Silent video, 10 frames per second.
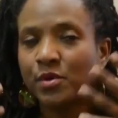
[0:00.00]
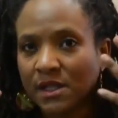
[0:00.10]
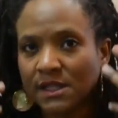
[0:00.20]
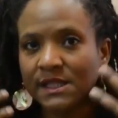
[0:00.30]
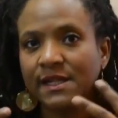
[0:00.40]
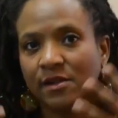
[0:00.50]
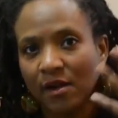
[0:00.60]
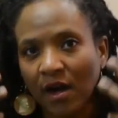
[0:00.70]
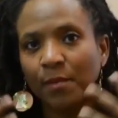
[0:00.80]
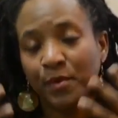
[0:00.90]
to
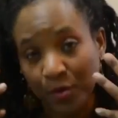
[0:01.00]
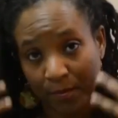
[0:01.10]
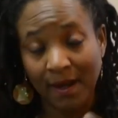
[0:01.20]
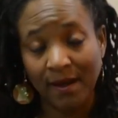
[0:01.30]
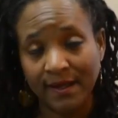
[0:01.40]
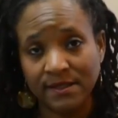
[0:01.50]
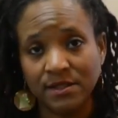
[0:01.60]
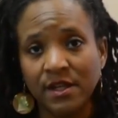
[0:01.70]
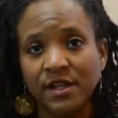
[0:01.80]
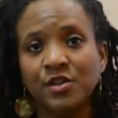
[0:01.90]
clear up your
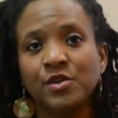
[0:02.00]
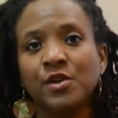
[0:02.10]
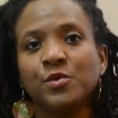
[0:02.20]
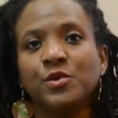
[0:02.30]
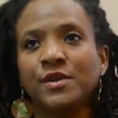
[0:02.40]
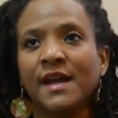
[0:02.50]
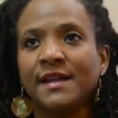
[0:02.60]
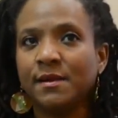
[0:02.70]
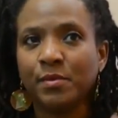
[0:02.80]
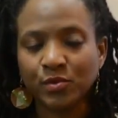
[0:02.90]
mind. You know, you're not
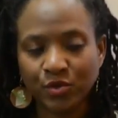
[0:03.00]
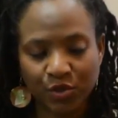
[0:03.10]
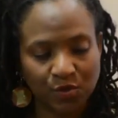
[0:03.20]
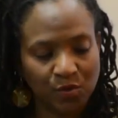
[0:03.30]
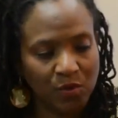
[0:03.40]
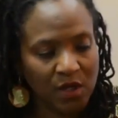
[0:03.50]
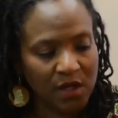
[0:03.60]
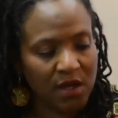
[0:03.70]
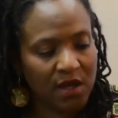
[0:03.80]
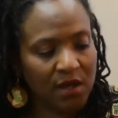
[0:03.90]
able to
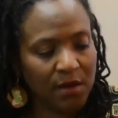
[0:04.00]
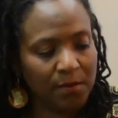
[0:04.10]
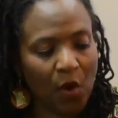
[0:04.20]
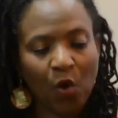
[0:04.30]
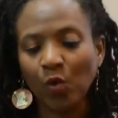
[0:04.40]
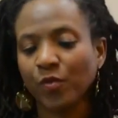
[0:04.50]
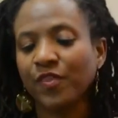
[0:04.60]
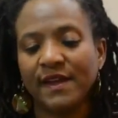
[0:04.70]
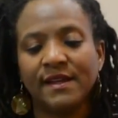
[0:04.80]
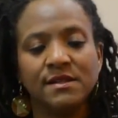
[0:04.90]
hold
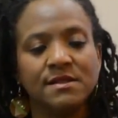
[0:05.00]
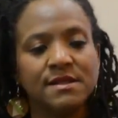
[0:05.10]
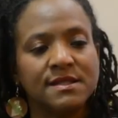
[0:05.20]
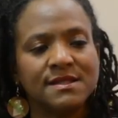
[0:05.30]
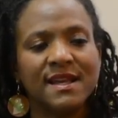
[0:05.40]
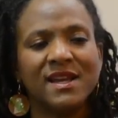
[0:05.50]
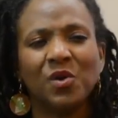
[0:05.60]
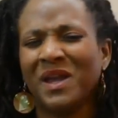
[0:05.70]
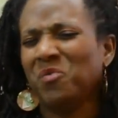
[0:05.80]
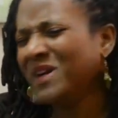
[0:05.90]
things and to say,
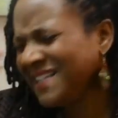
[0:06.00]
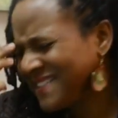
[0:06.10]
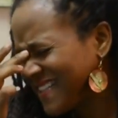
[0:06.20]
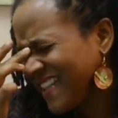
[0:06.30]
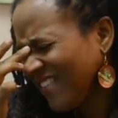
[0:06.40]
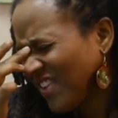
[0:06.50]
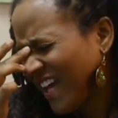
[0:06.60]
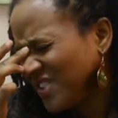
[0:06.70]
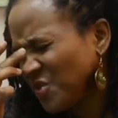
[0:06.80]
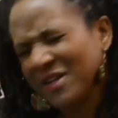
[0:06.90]
okay, what is it that I've
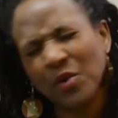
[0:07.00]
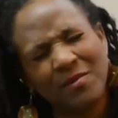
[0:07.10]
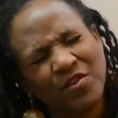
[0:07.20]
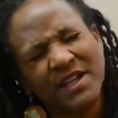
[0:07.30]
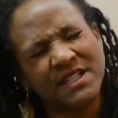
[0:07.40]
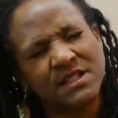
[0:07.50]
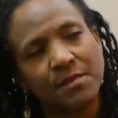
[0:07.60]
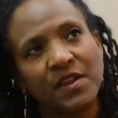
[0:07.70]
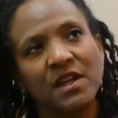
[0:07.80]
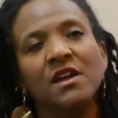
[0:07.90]
got to do? I know I'm forgetting
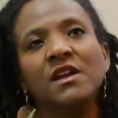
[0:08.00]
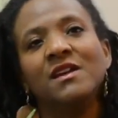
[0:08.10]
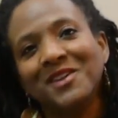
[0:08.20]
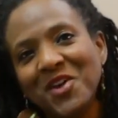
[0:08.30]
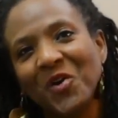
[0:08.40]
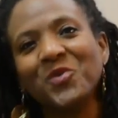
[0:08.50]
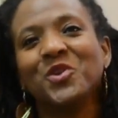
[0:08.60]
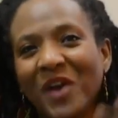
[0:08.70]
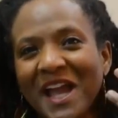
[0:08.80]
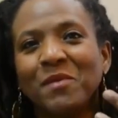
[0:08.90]
something. You know,
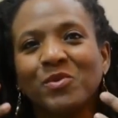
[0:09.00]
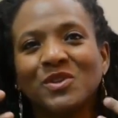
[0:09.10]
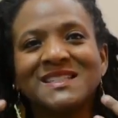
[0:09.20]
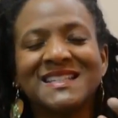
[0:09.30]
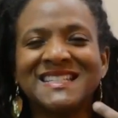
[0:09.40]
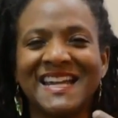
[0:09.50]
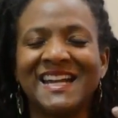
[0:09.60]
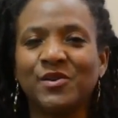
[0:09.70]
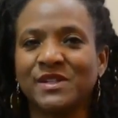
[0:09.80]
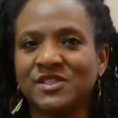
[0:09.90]
you're able to sit
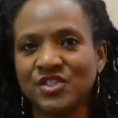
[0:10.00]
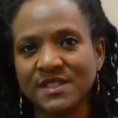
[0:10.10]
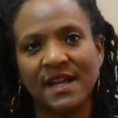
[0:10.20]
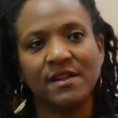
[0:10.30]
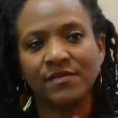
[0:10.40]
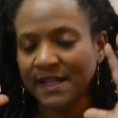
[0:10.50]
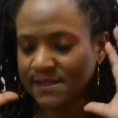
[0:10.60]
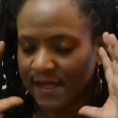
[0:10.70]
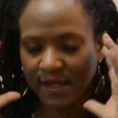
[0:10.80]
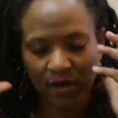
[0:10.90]
down and just kind of like
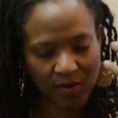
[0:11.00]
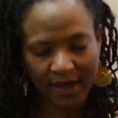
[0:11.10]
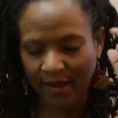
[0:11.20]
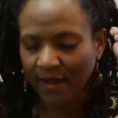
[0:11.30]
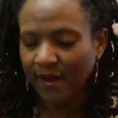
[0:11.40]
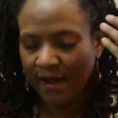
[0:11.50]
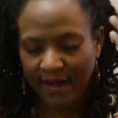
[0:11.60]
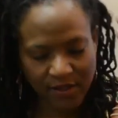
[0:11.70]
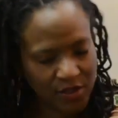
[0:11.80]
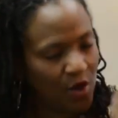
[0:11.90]
say, okay,
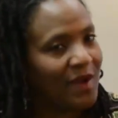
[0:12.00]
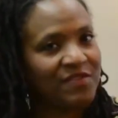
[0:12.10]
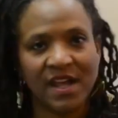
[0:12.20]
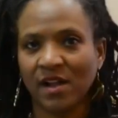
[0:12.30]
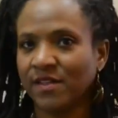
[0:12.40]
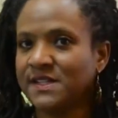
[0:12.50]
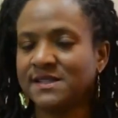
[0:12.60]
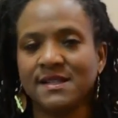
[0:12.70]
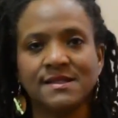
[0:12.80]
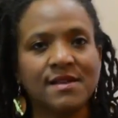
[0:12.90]
I know I've got all
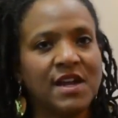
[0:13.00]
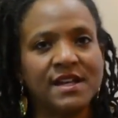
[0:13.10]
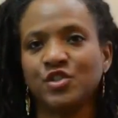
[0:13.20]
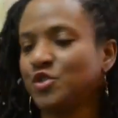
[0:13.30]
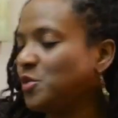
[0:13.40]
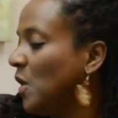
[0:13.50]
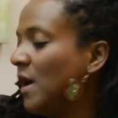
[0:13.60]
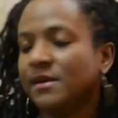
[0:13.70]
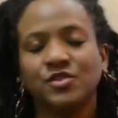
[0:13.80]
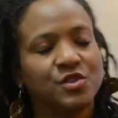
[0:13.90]
these things I've got to do.
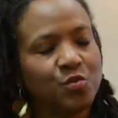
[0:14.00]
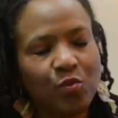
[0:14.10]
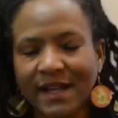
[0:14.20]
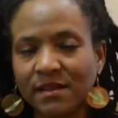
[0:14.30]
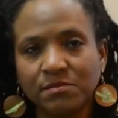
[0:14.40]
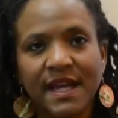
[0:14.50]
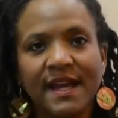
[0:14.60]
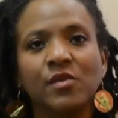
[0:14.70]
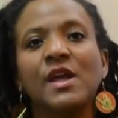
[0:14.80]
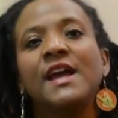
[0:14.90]
Just write them
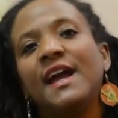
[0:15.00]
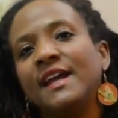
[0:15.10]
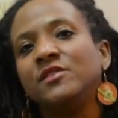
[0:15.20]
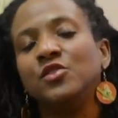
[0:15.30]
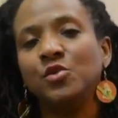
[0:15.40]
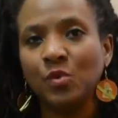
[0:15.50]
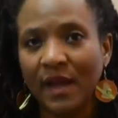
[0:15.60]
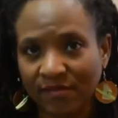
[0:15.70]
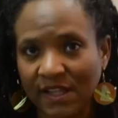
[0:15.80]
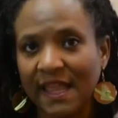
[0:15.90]
down, and you
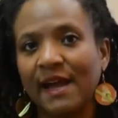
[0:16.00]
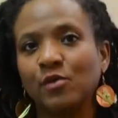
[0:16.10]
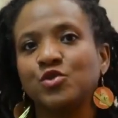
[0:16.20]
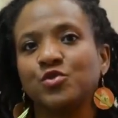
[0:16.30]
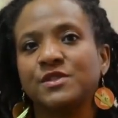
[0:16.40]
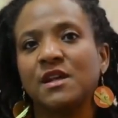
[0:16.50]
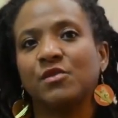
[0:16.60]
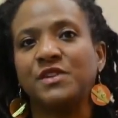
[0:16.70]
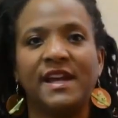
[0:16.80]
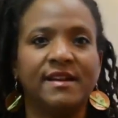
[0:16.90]
have allowed
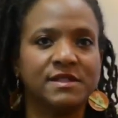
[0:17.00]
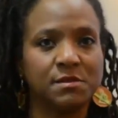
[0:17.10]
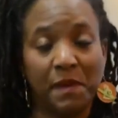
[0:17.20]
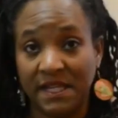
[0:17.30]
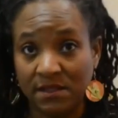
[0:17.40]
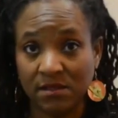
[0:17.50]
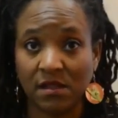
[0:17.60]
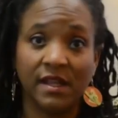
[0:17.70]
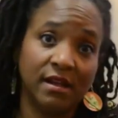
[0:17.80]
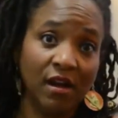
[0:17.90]
yourself to have space to
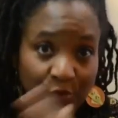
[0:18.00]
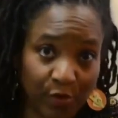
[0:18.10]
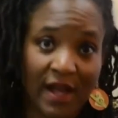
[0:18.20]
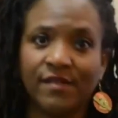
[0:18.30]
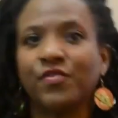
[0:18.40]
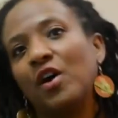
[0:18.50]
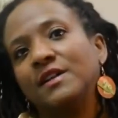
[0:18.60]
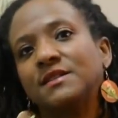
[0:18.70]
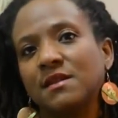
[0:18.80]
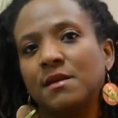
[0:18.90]
let other kind of
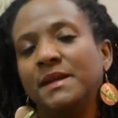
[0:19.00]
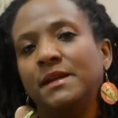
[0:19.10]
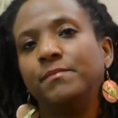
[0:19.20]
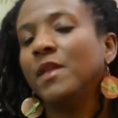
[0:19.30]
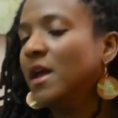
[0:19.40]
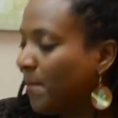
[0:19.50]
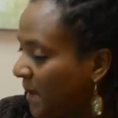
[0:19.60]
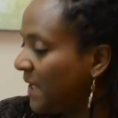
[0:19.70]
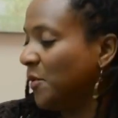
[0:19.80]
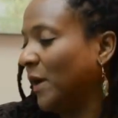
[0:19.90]
thoughts come in.
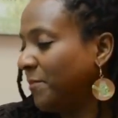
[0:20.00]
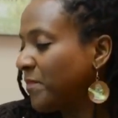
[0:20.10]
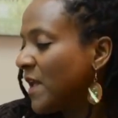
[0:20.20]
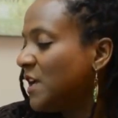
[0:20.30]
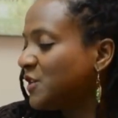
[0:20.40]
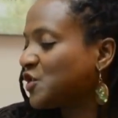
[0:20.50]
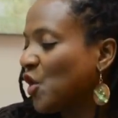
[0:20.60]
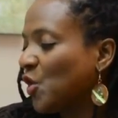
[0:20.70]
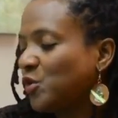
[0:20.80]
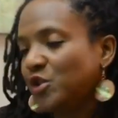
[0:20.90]
But anyway,
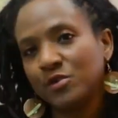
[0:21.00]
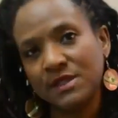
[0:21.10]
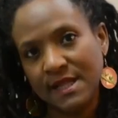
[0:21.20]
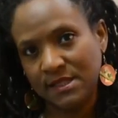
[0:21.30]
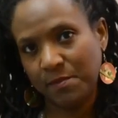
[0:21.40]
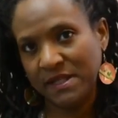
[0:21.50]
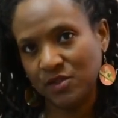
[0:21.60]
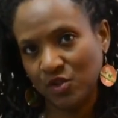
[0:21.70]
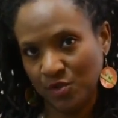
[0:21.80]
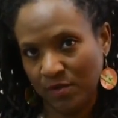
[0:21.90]
so use that
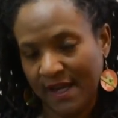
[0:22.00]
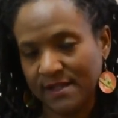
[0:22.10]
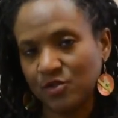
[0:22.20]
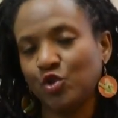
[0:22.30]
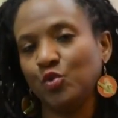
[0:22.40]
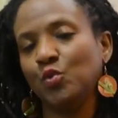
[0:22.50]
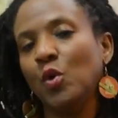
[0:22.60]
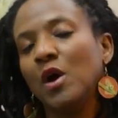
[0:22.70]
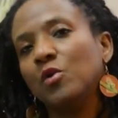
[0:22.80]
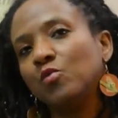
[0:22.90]
space to do that,
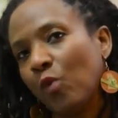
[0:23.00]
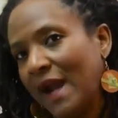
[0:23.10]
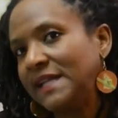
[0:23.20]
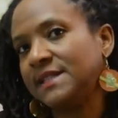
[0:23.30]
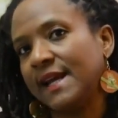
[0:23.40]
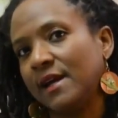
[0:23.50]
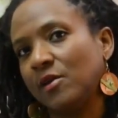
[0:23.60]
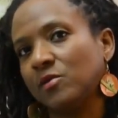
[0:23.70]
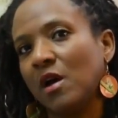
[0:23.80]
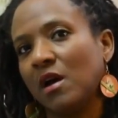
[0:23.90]
to write
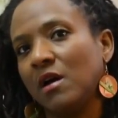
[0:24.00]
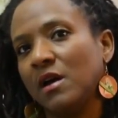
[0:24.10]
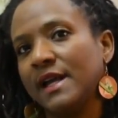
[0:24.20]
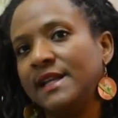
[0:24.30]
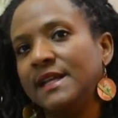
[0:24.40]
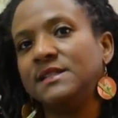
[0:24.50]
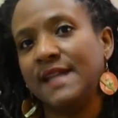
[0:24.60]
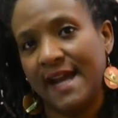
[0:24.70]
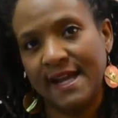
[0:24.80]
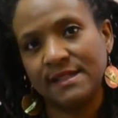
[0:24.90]
down any
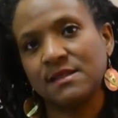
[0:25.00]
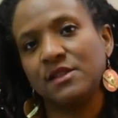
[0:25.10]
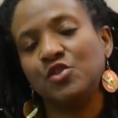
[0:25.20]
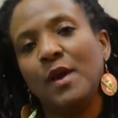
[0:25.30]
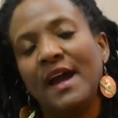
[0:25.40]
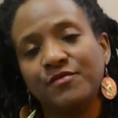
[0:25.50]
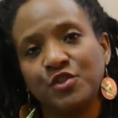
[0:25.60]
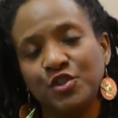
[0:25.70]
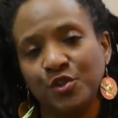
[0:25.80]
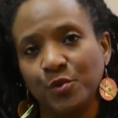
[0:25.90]
tasks that you have
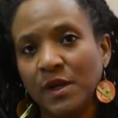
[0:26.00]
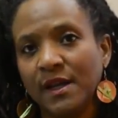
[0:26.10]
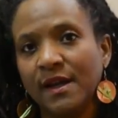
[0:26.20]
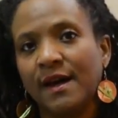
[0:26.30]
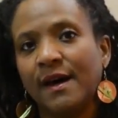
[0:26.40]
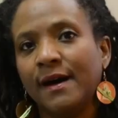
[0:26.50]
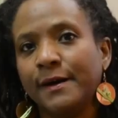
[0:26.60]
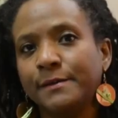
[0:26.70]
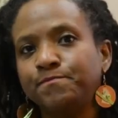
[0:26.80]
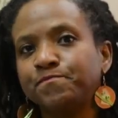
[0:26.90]
to do.
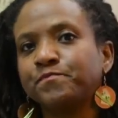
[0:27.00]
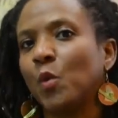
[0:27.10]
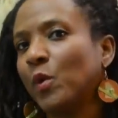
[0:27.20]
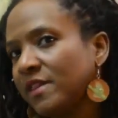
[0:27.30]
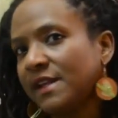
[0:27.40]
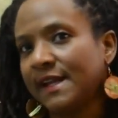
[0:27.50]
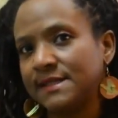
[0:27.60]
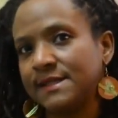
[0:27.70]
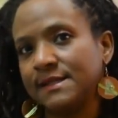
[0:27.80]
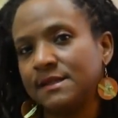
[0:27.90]
One of the
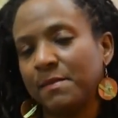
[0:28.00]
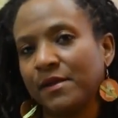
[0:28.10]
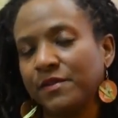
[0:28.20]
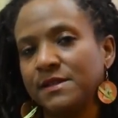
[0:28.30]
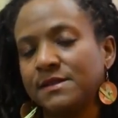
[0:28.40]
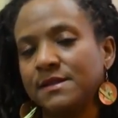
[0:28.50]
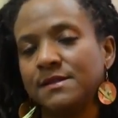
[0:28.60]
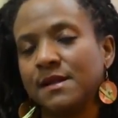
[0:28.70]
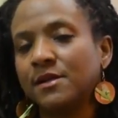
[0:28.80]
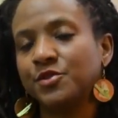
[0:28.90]
nice things about this
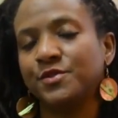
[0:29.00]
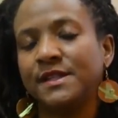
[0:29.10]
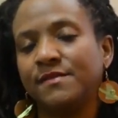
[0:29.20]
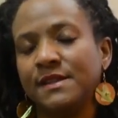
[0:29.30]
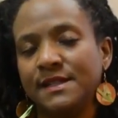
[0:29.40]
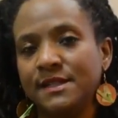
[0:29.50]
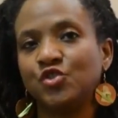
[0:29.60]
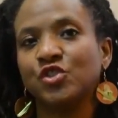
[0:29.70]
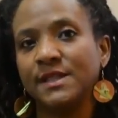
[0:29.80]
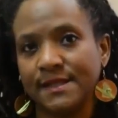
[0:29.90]
is underneath
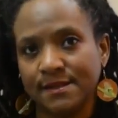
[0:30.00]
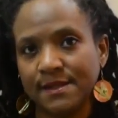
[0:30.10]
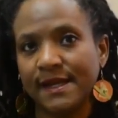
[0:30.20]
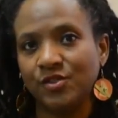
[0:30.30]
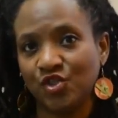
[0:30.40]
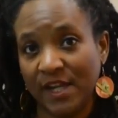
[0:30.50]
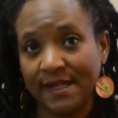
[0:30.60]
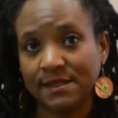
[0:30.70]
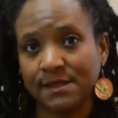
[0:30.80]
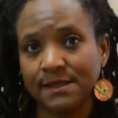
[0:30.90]
each list, each
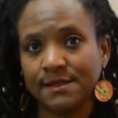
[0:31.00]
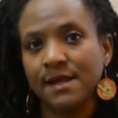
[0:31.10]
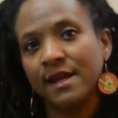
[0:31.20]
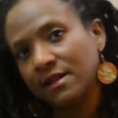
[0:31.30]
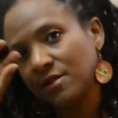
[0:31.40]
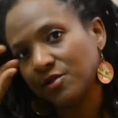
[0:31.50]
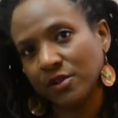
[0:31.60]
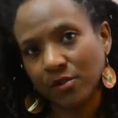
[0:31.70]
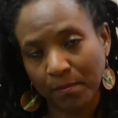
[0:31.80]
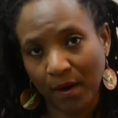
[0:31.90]
task list, there's a
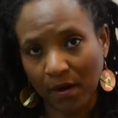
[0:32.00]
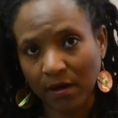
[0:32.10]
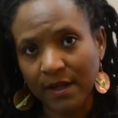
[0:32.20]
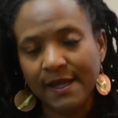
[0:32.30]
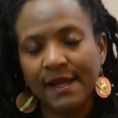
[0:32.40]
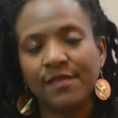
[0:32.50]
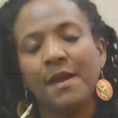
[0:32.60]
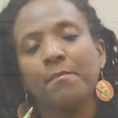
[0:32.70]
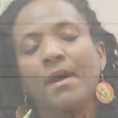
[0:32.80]
little bar, and that